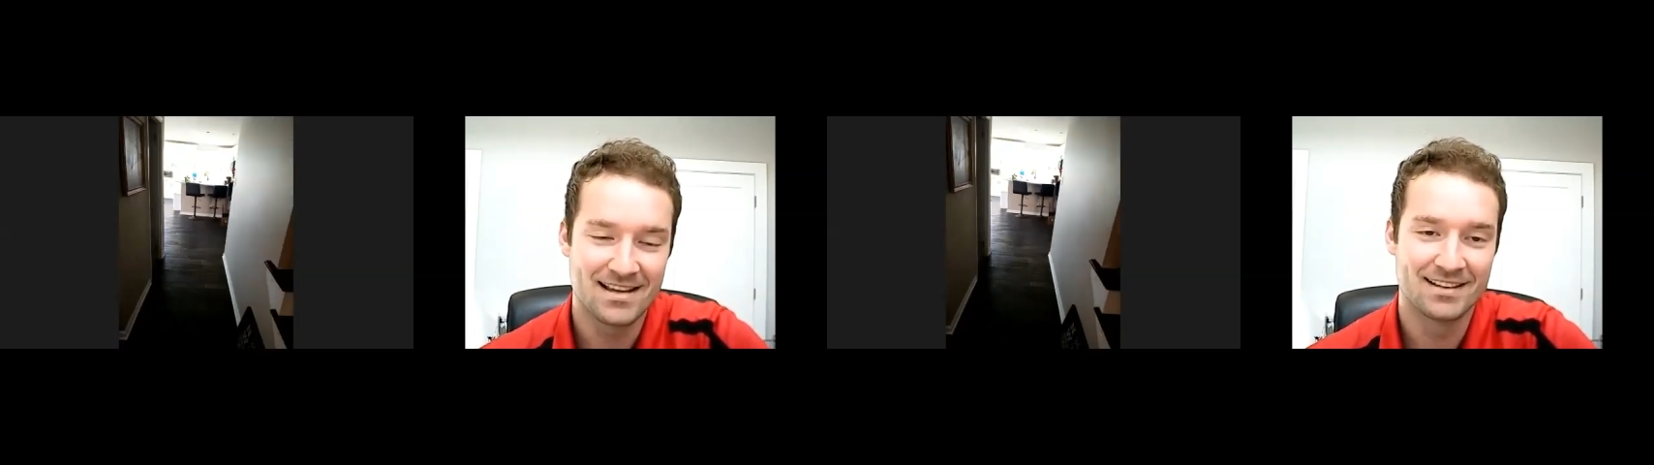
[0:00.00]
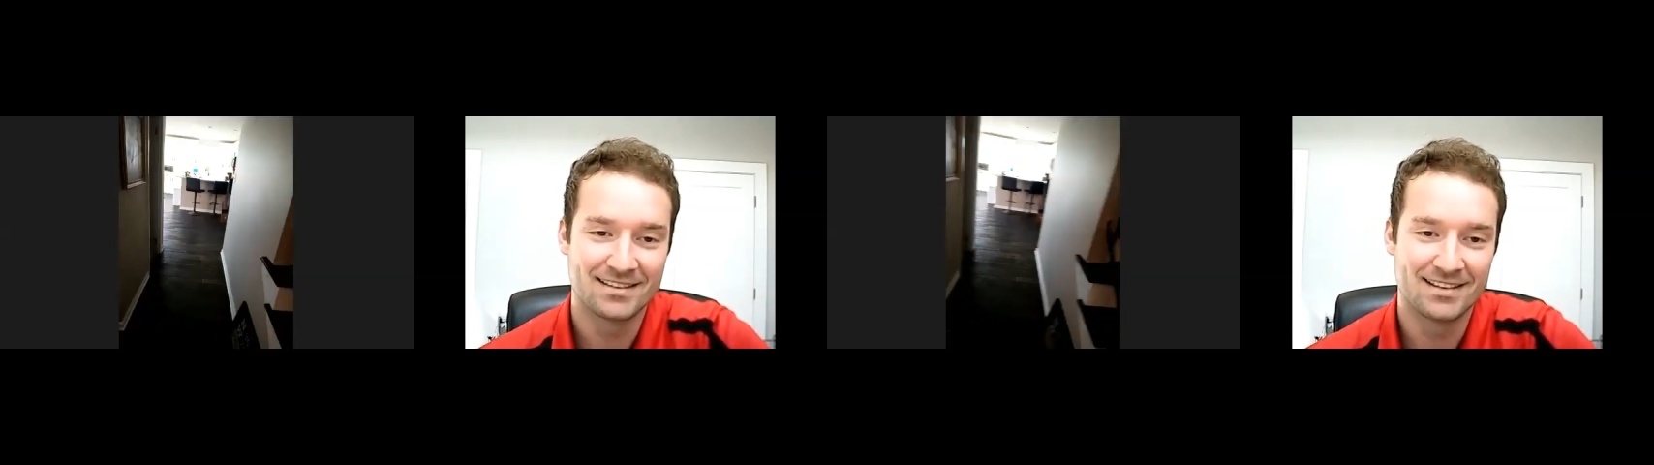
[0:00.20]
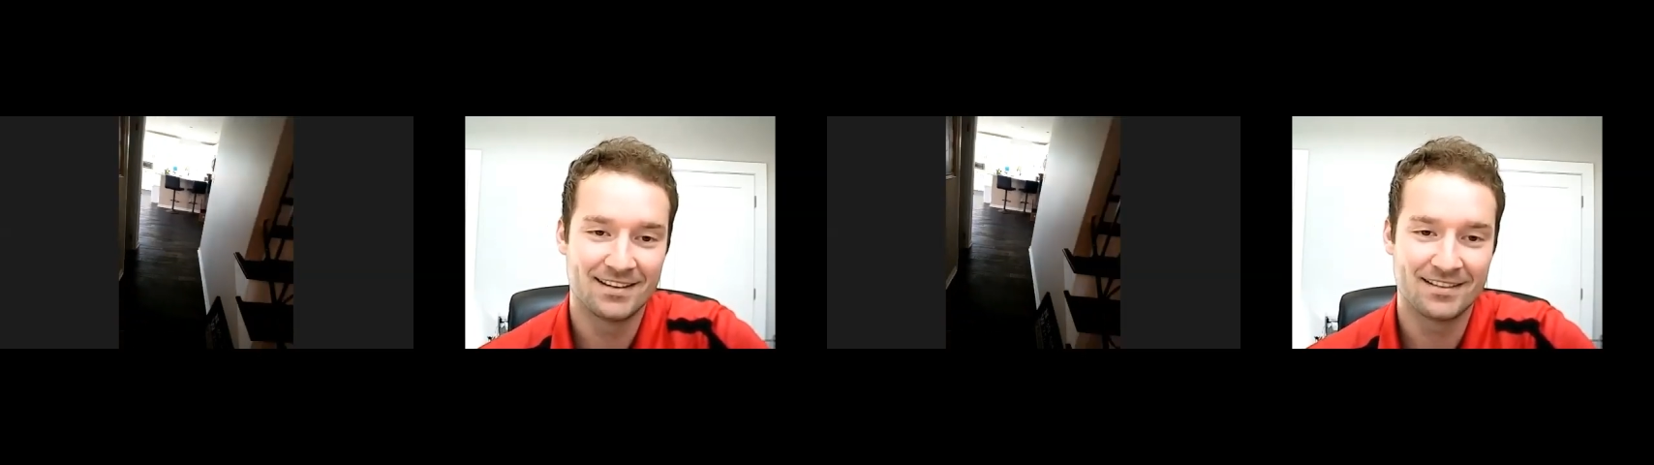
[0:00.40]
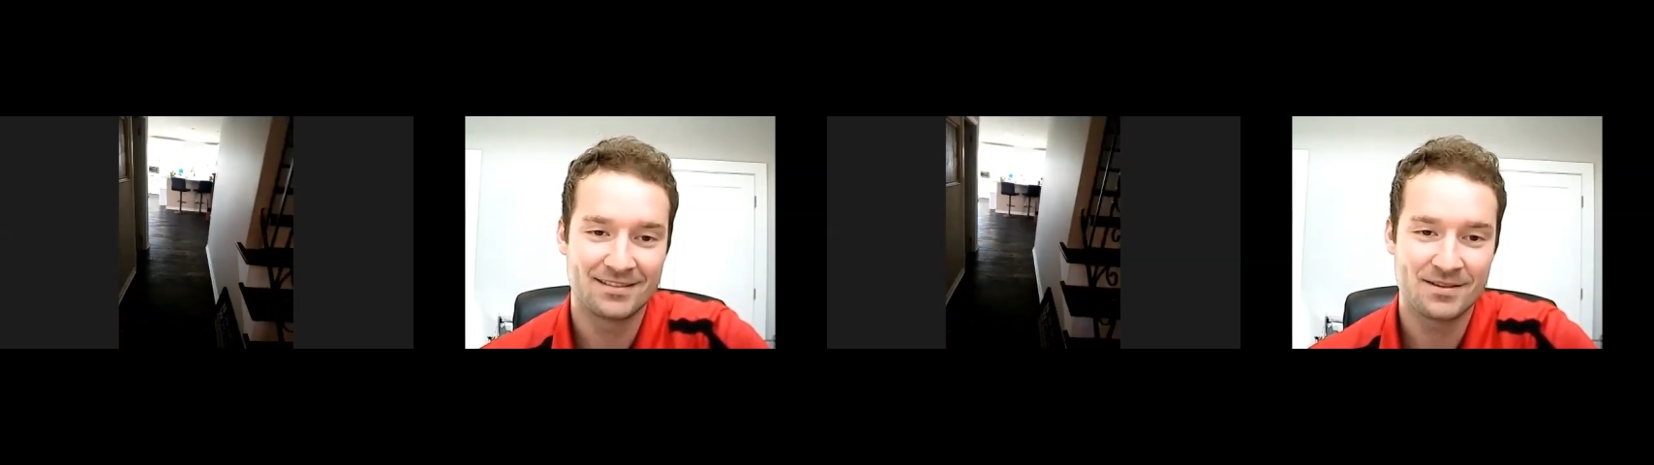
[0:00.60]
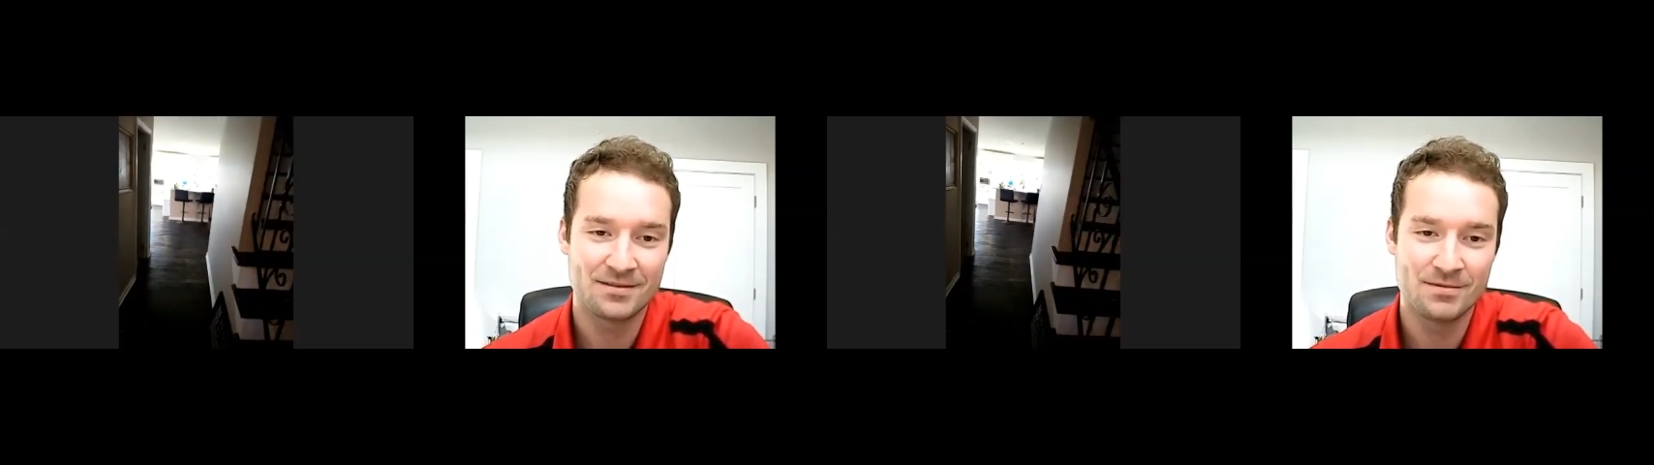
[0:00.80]
Yeah, it's nice.
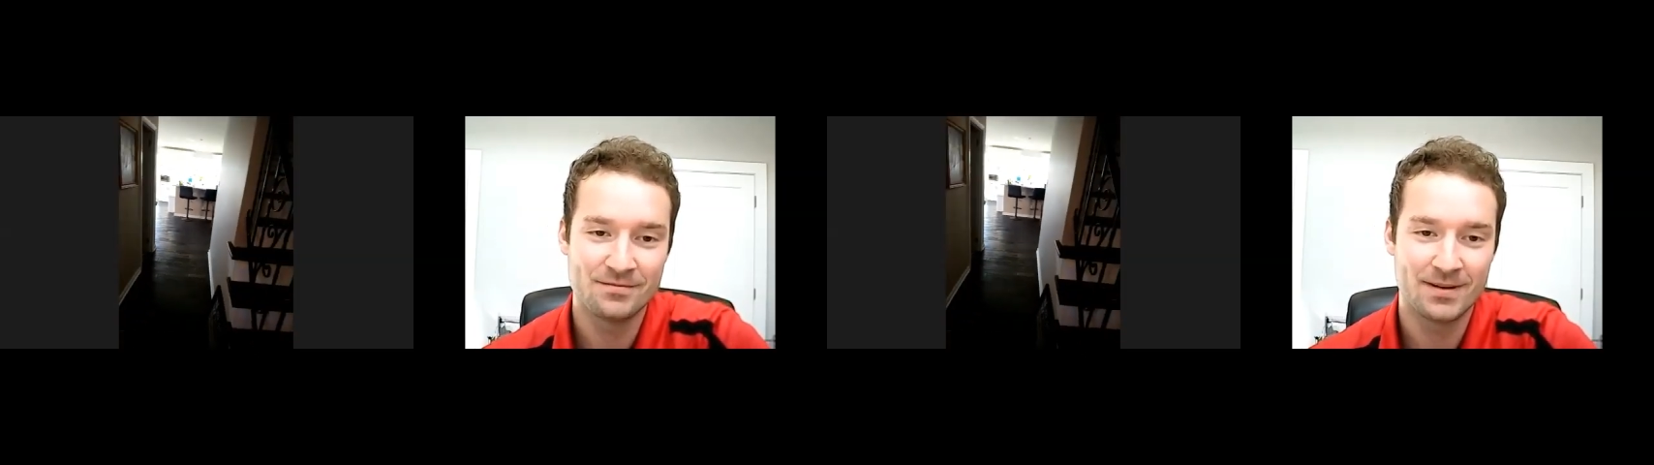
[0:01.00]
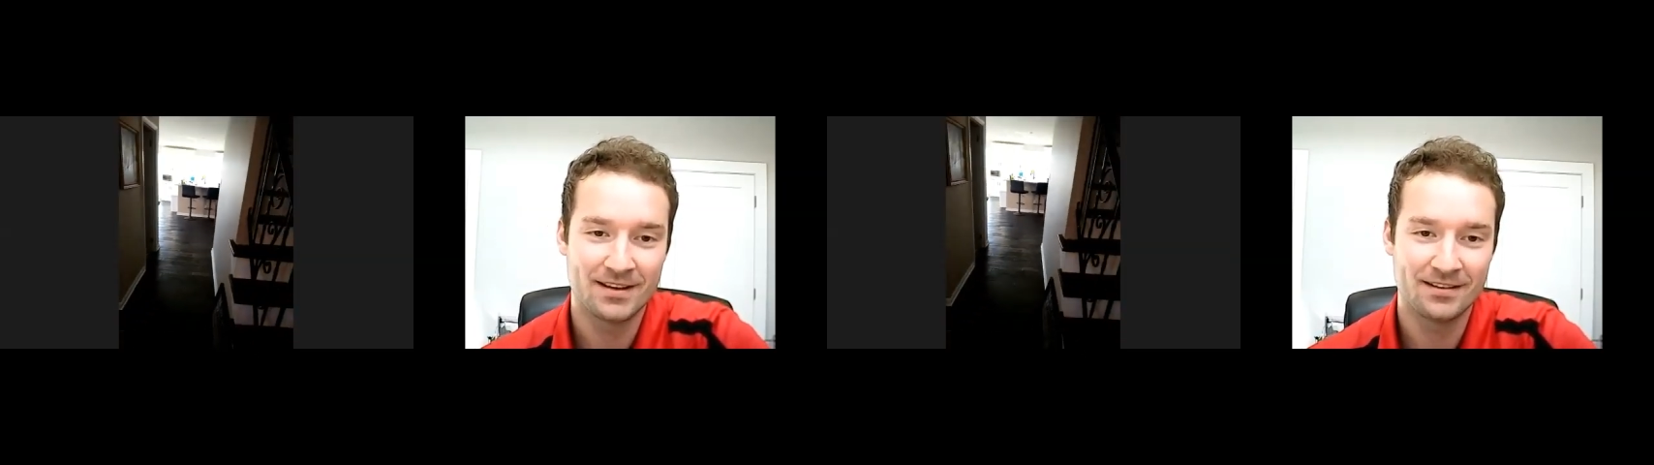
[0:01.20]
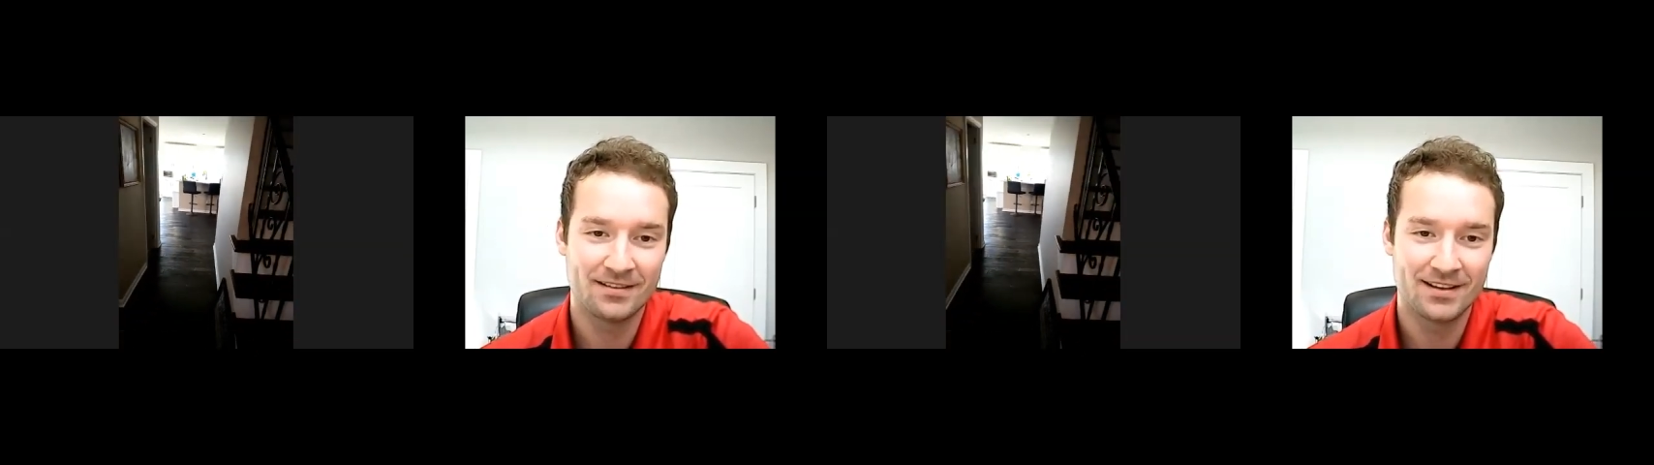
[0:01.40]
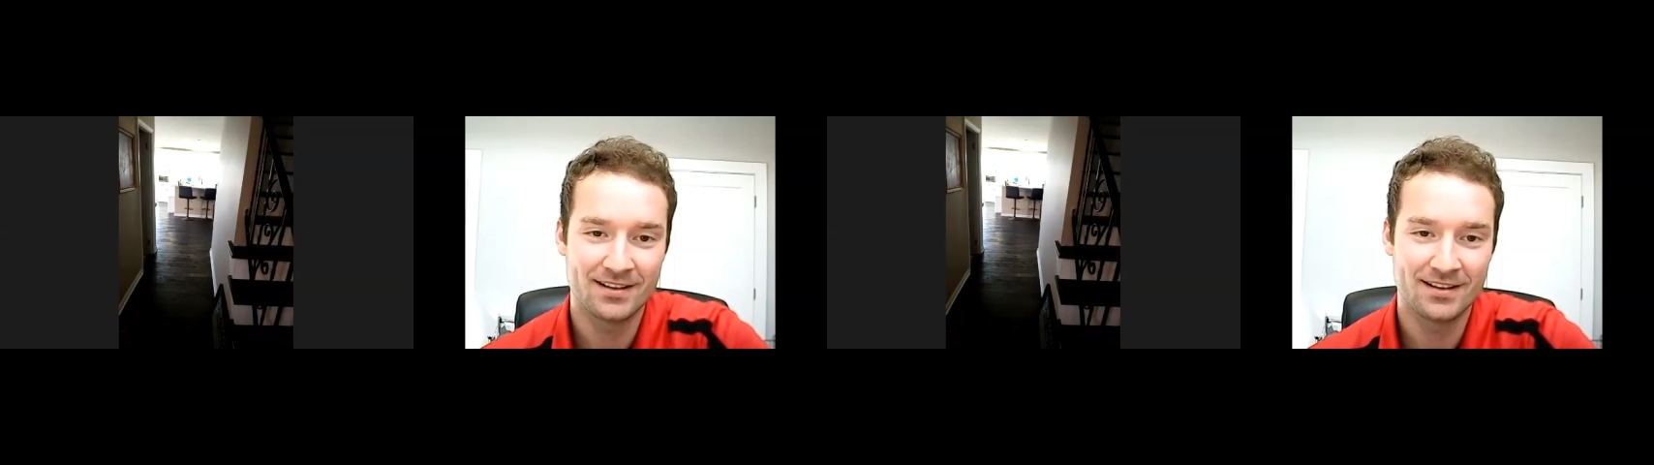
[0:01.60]
It's a good move by you.